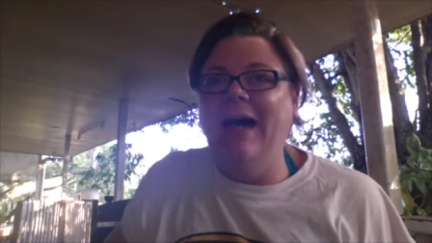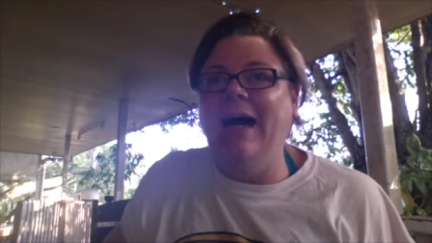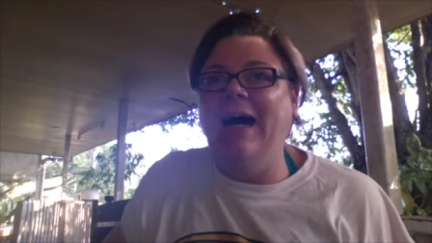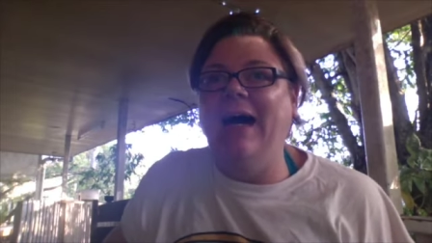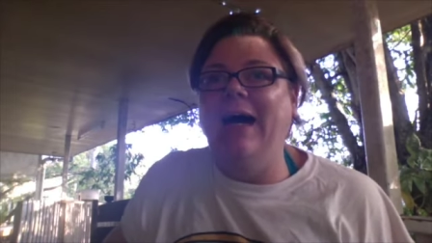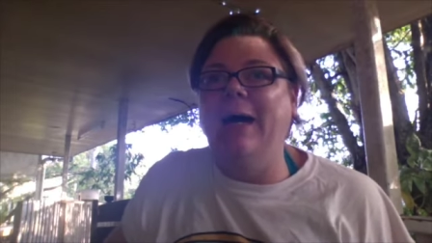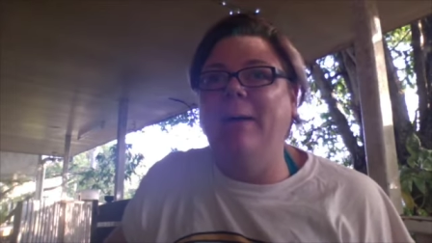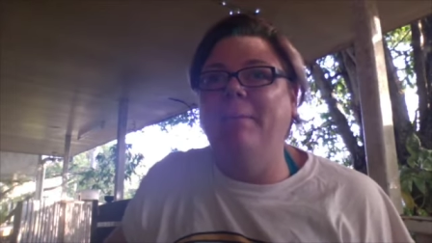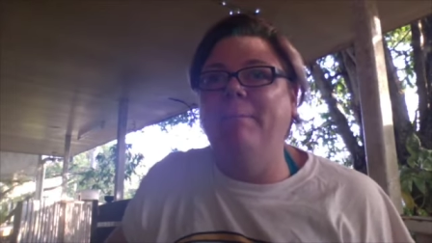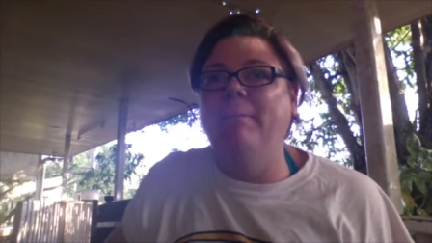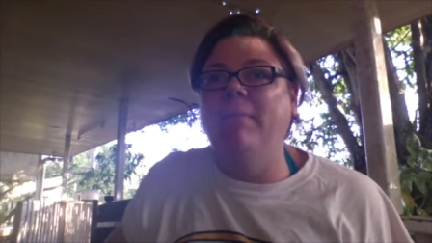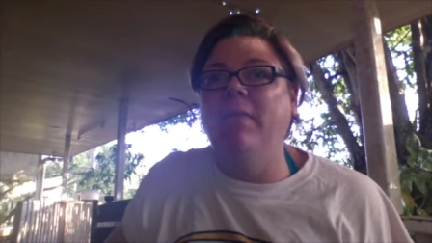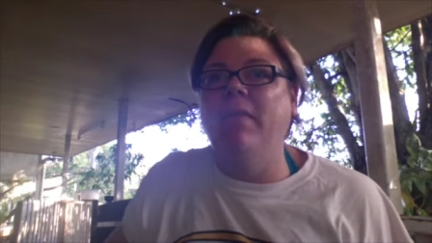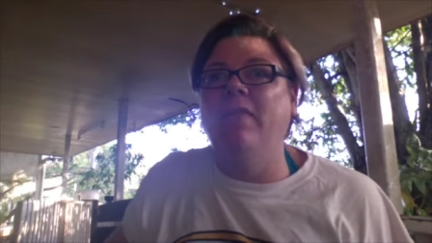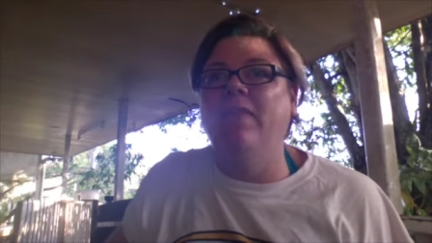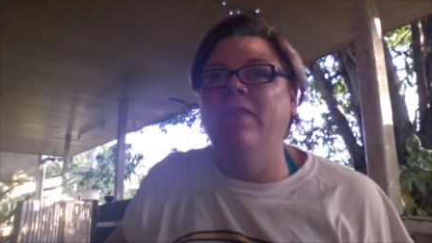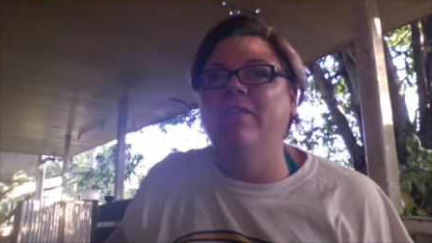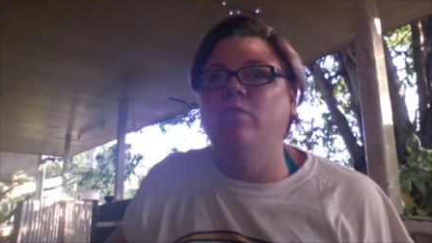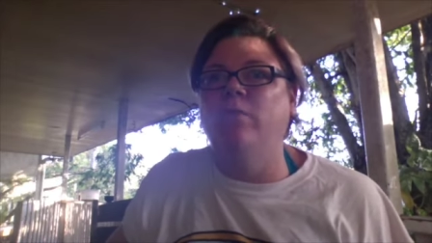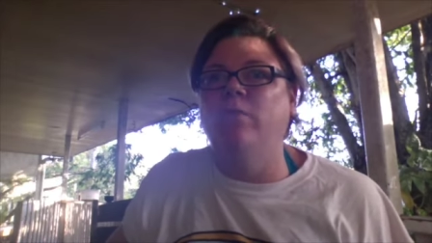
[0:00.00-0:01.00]
Um,
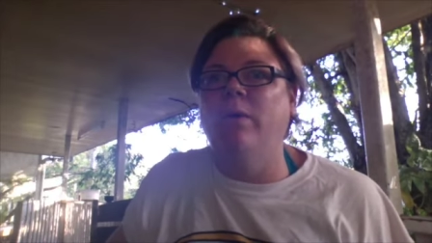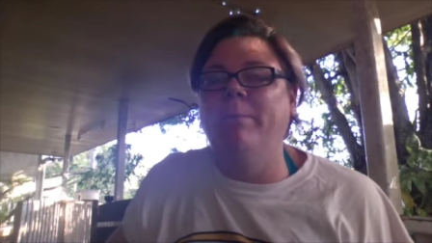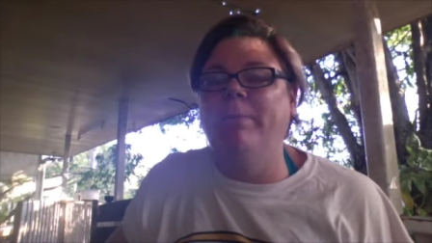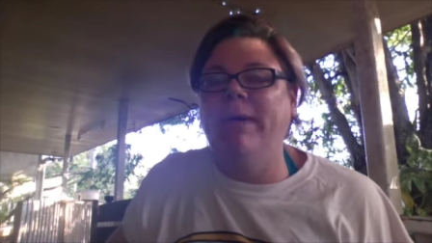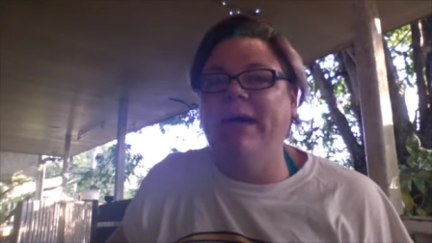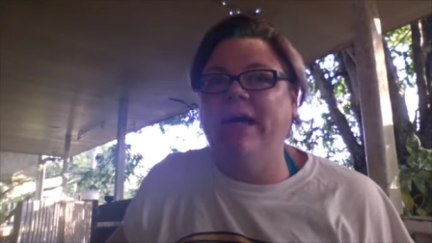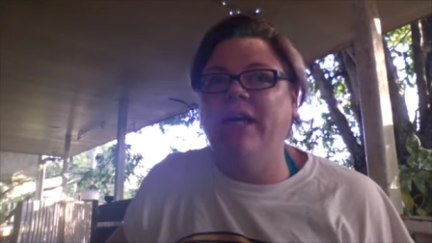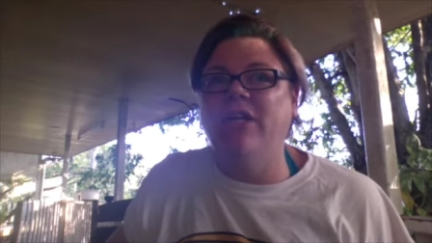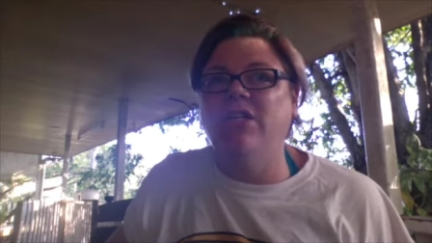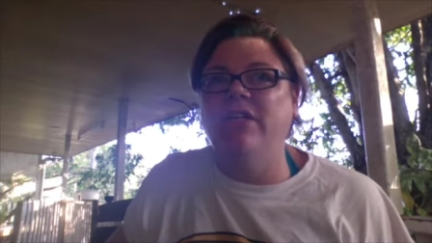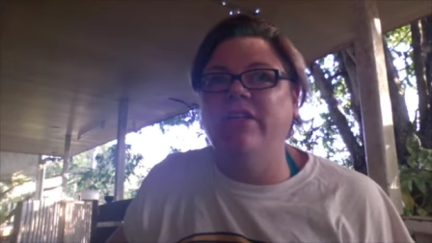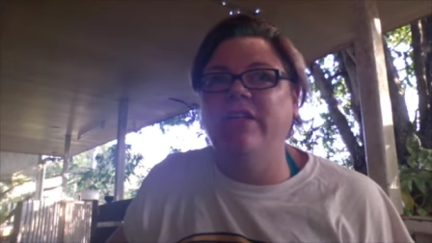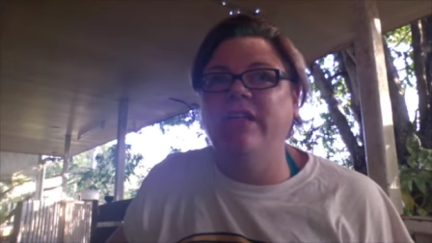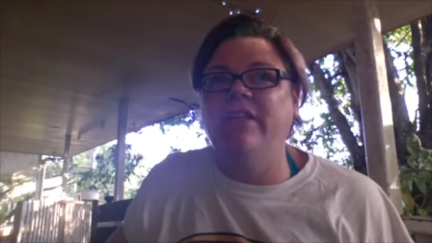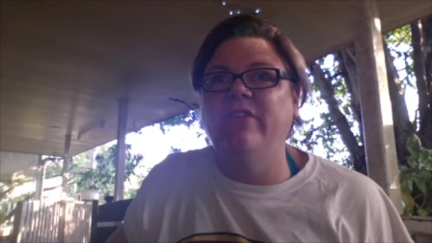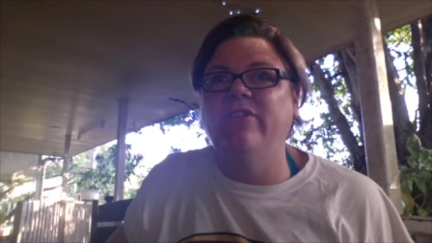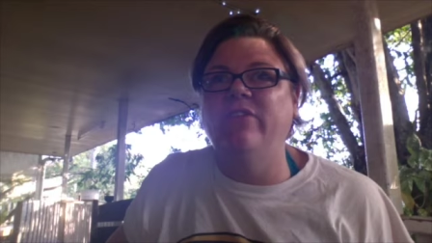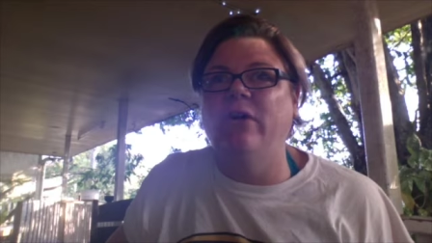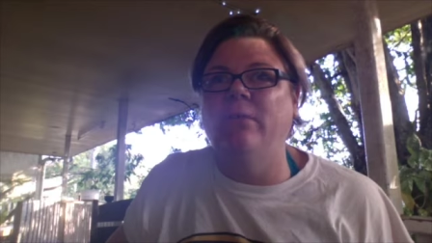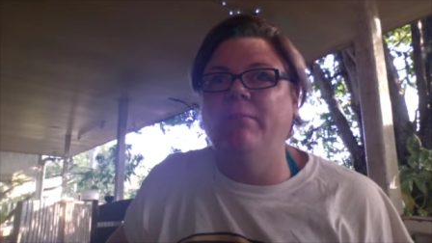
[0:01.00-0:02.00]
there's one package I think
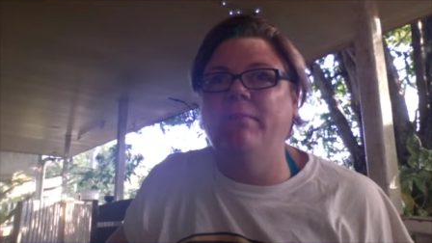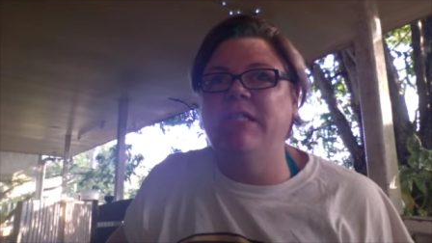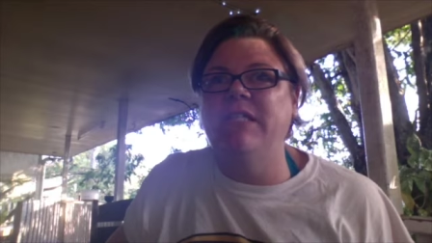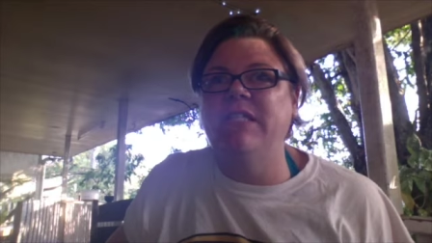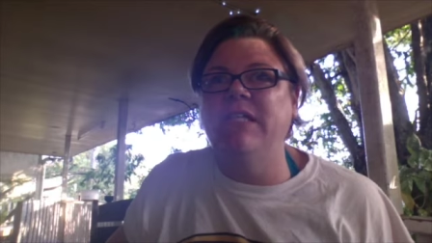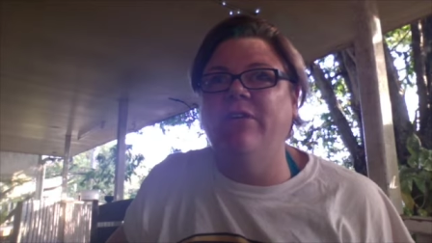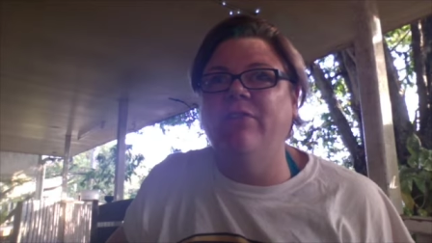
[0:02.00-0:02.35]
that's gone missing.